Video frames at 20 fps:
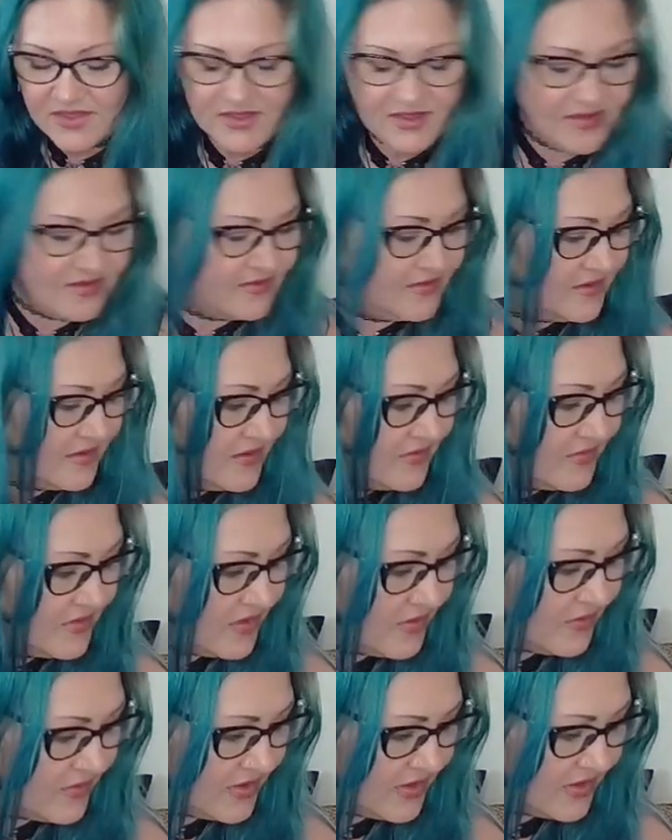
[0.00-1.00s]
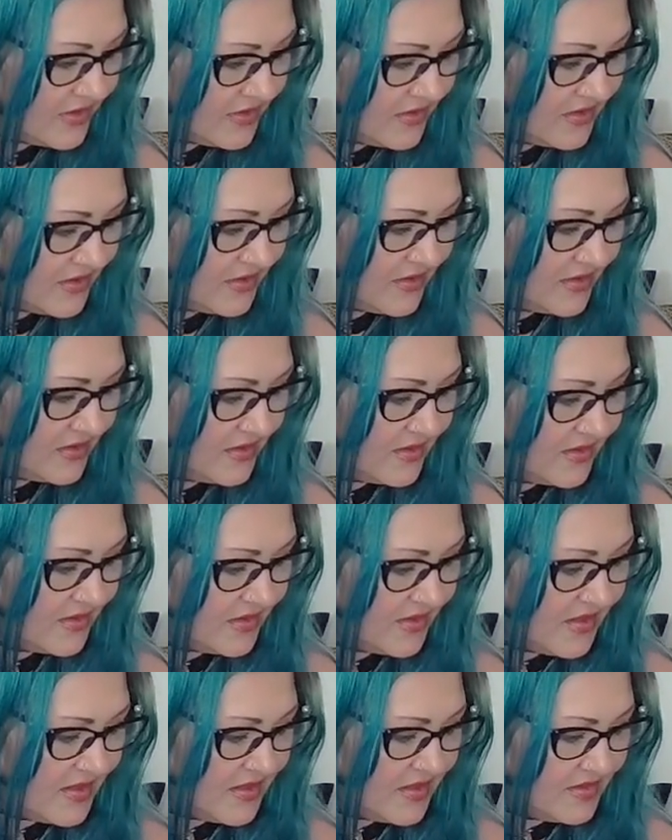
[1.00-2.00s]
instead of going,
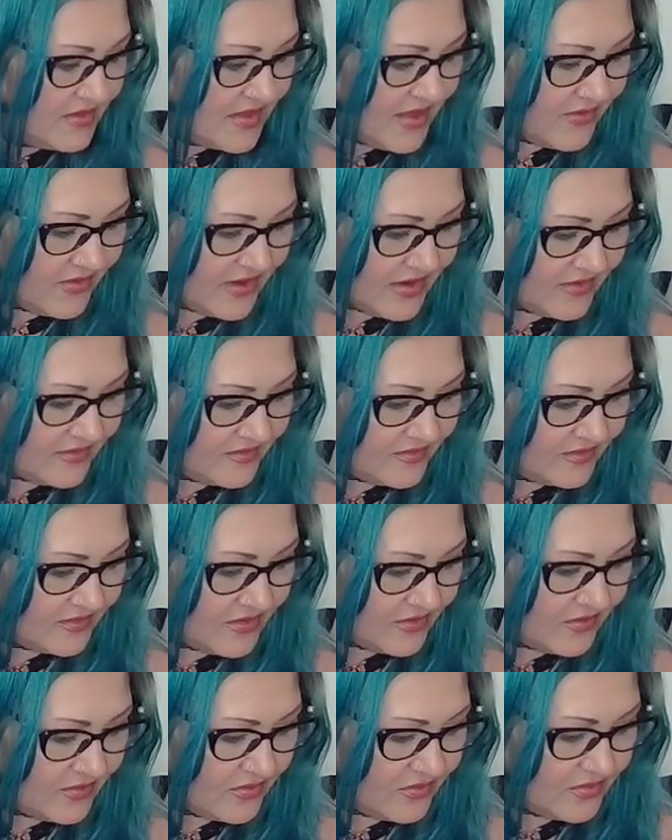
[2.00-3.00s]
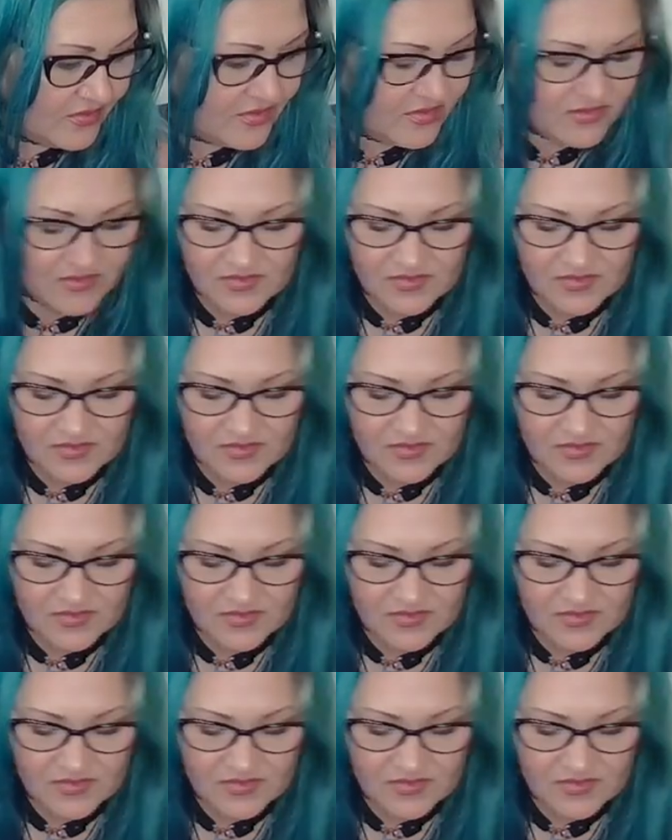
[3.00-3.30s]
now it has to go